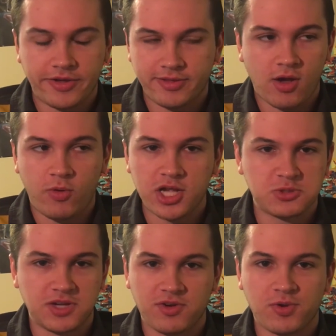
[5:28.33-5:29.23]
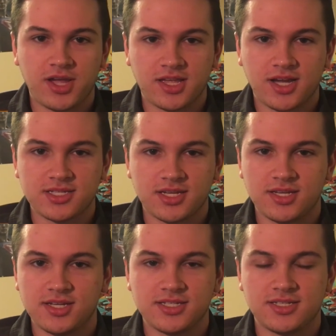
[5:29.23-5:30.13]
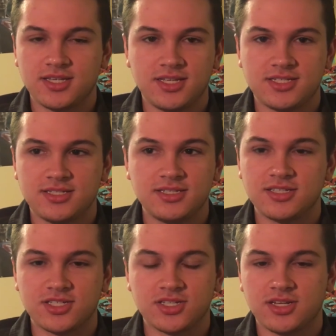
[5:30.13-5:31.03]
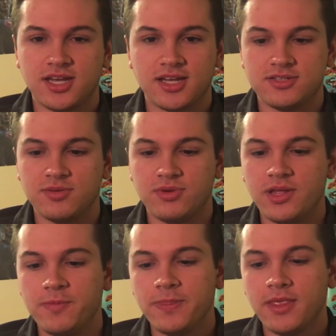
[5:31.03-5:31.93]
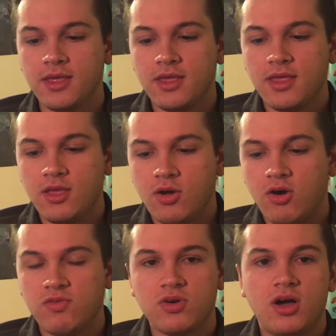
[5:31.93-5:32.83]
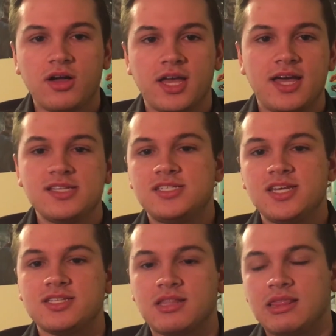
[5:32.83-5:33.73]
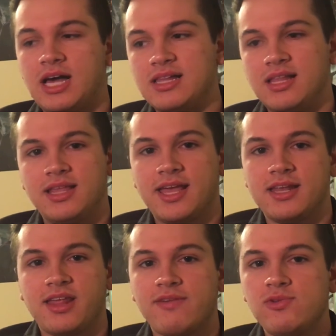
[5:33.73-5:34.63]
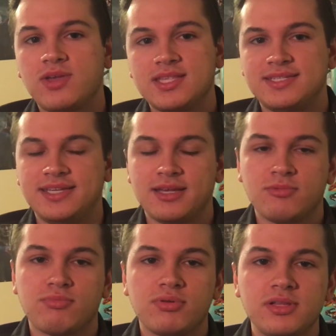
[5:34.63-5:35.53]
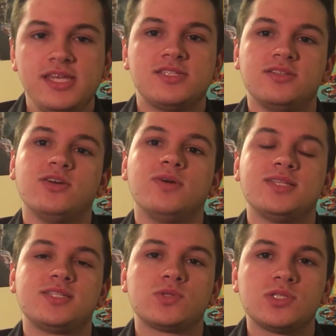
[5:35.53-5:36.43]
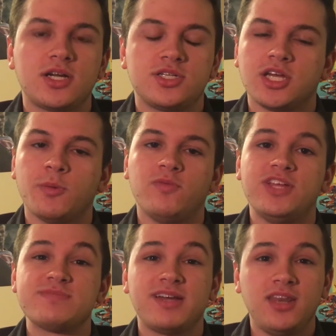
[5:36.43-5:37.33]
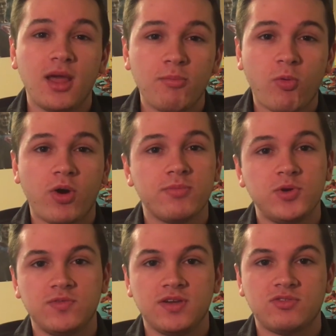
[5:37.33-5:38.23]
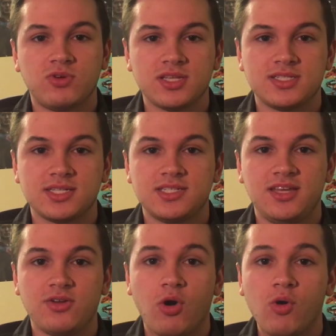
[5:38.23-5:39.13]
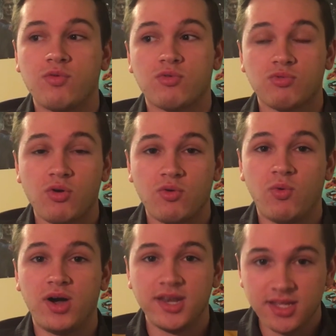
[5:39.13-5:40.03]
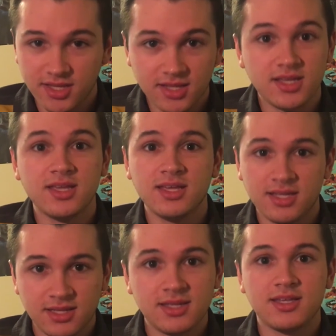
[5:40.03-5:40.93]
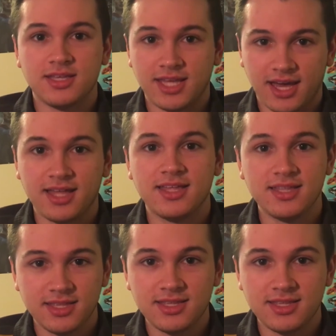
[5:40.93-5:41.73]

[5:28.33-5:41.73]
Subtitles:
I'll watch whatever Ryan Gosling does. He's such a good actor. But overall, guys, just La La Land. If you can see it, please do. It's such a good movie. It's my number one movie of 2016 over Rogue One. Yeah,